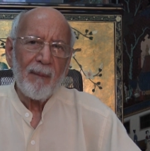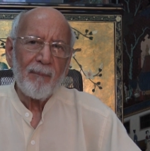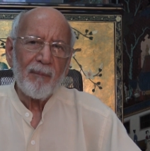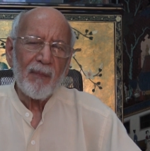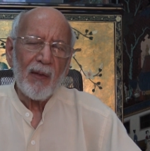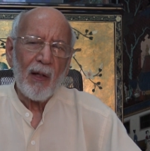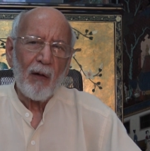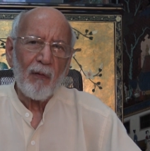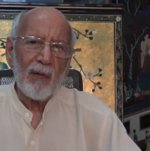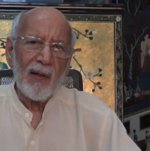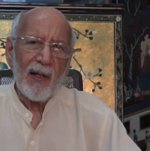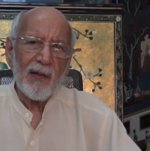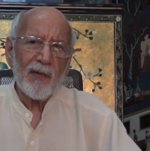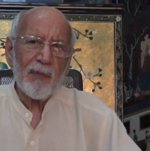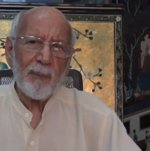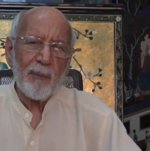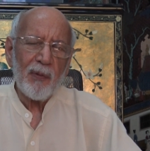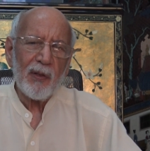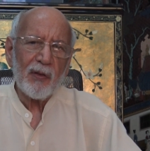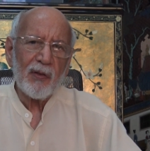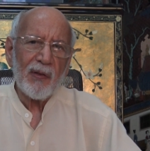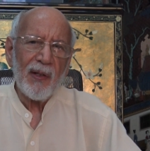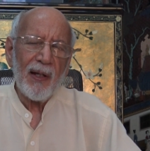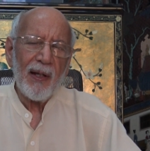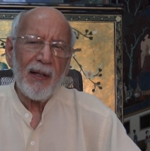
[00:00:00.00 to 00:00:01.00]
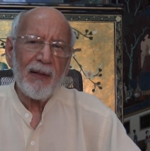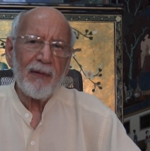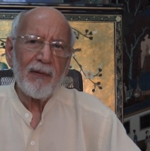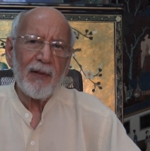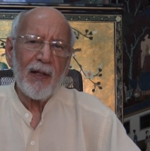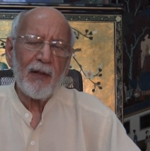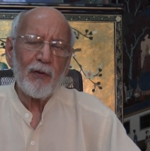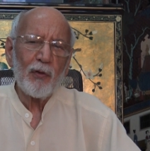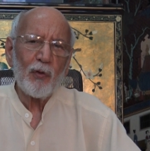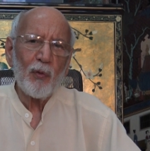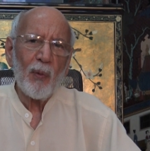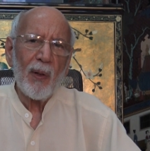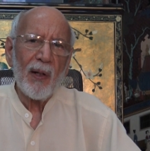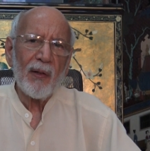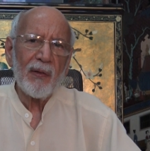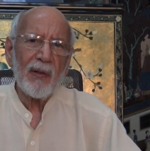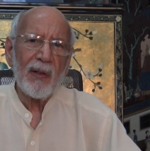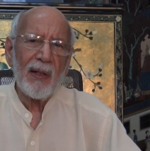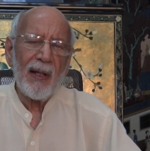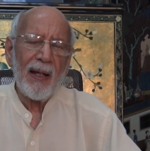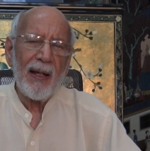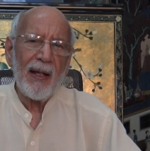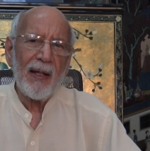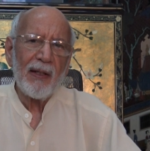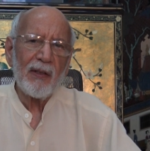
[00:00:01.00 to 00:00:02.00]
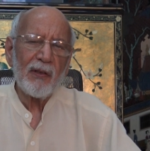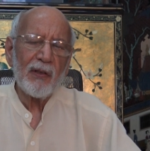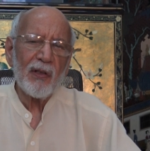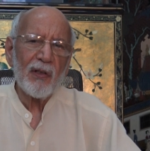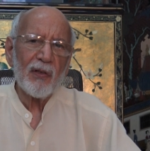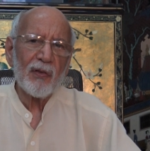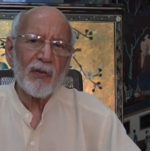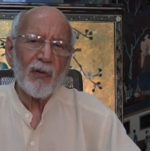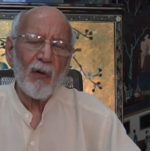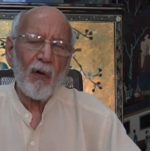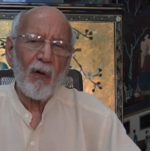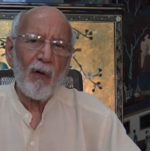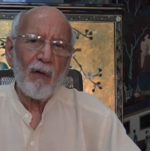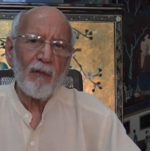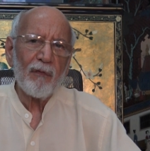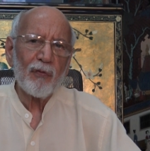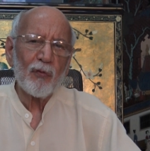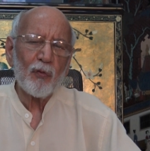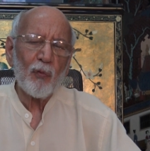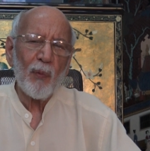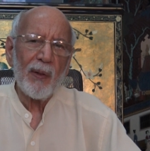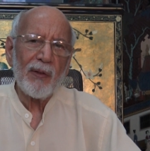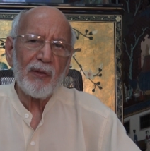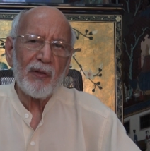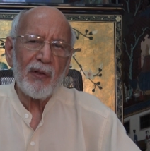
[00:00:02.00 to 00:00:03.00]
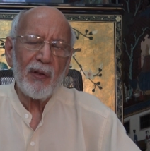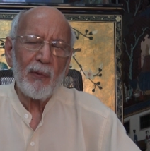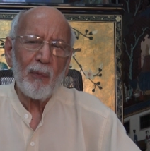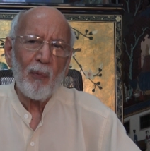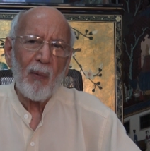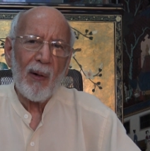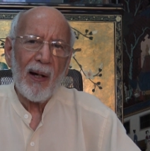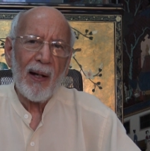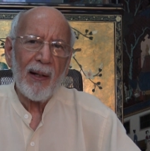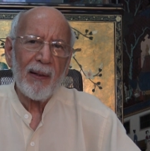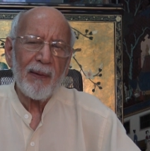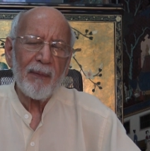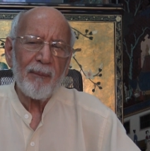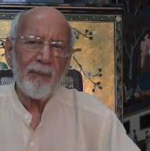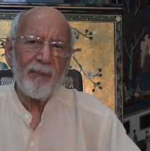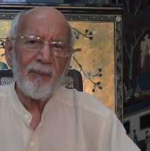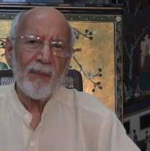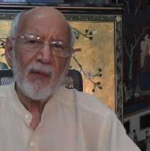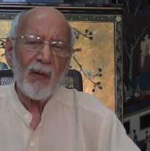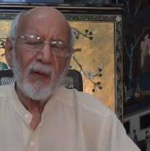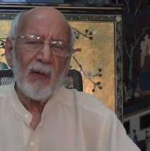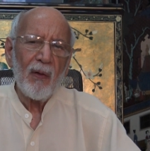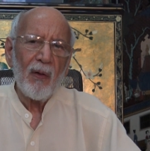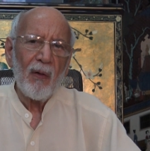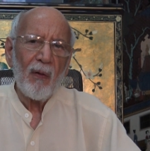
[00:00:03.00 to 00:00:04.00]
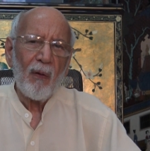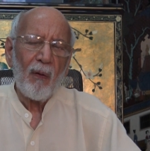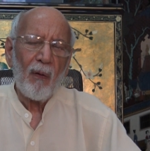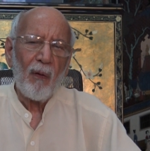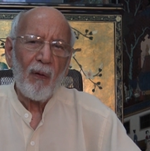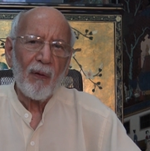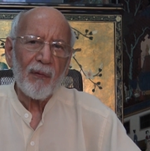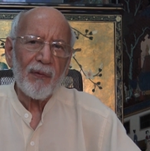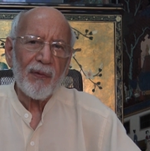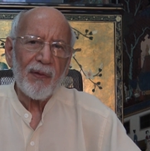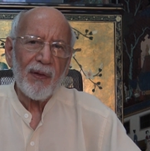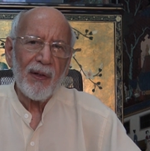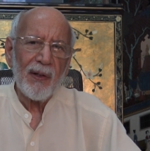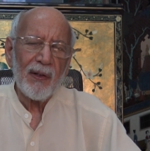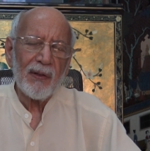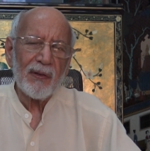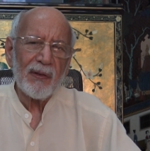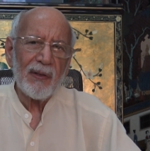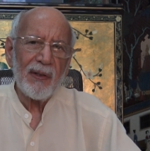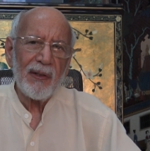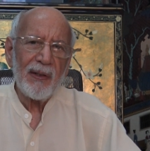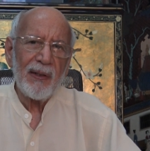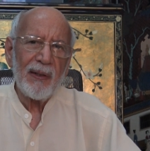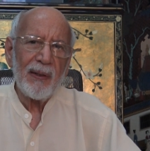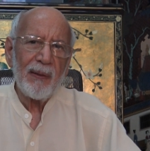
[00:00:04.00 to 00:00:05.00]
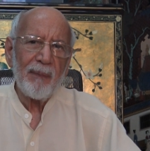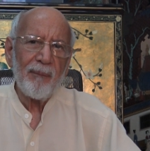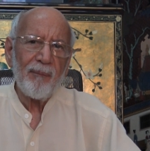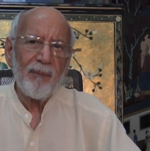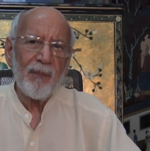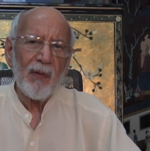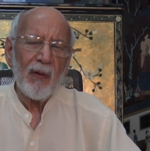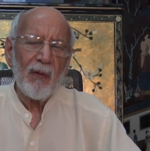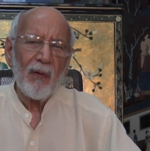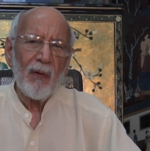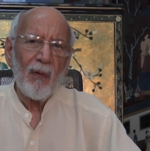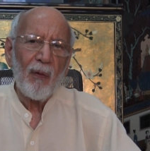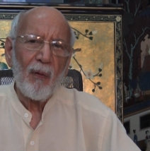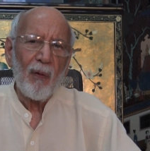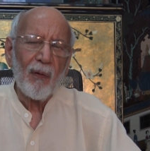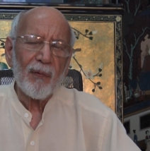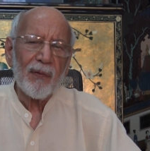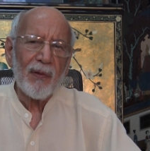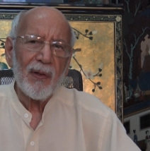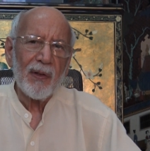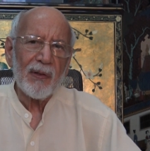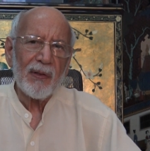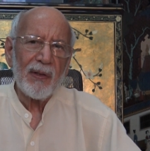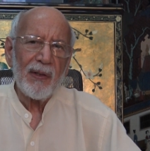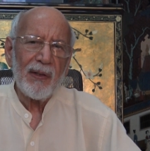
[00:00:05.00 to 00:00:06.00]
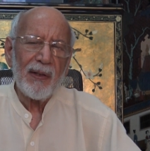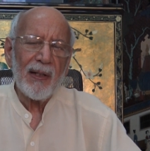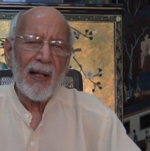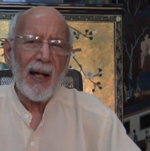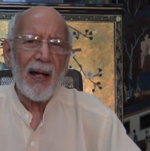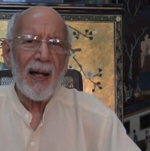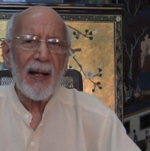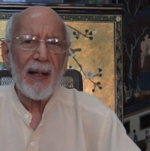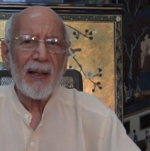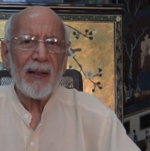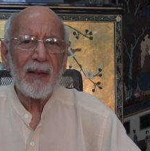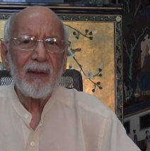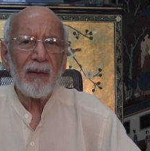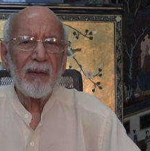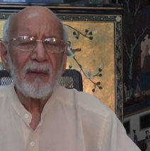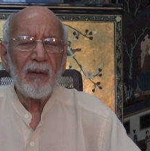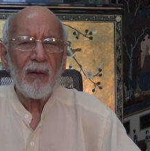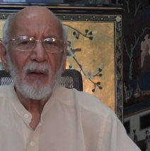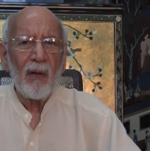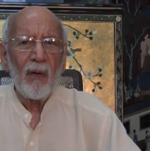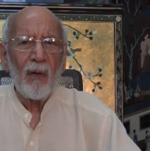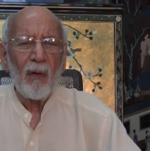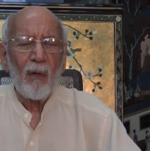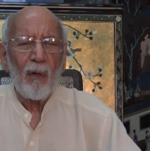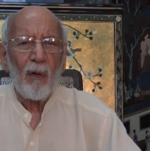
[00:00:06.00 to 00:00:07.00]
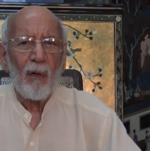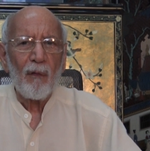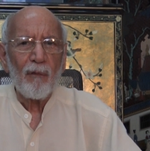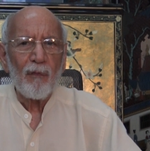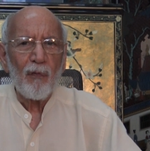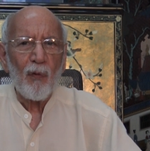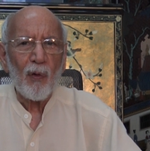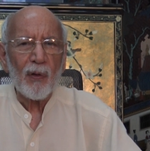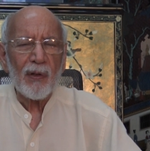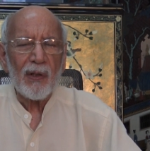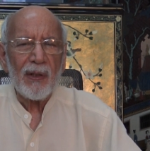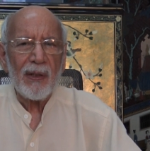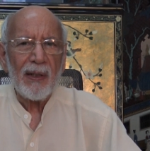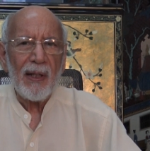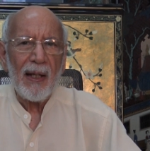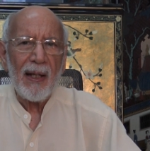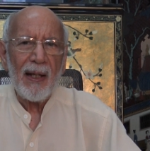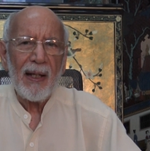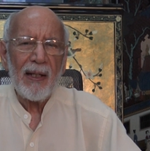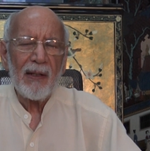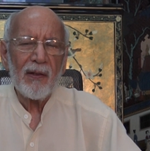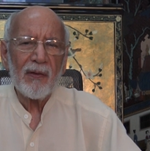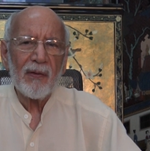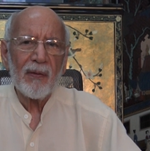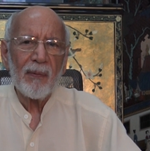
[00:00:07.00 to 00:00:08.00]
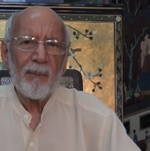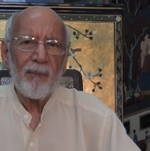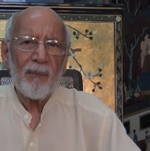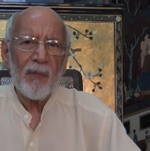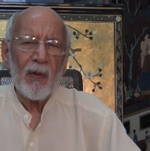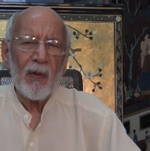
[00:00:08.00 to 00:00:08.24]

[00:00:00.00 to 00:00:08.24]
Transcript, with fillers: Now let's pretend that you are the ages of 21 or 30 or 39 or 48